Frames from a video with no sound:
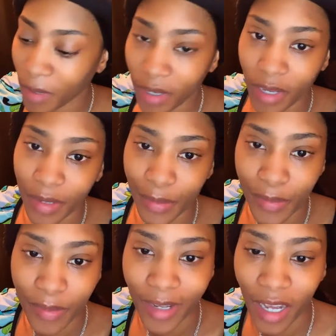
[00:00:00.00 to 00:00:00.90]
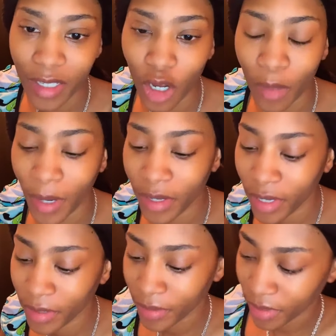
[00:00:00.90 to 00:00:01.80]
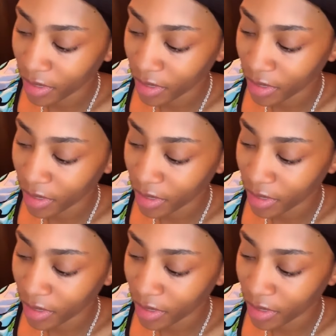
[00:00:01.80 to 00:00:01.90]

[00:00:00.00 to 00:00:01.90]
about Ye. We gotta talk about Ye.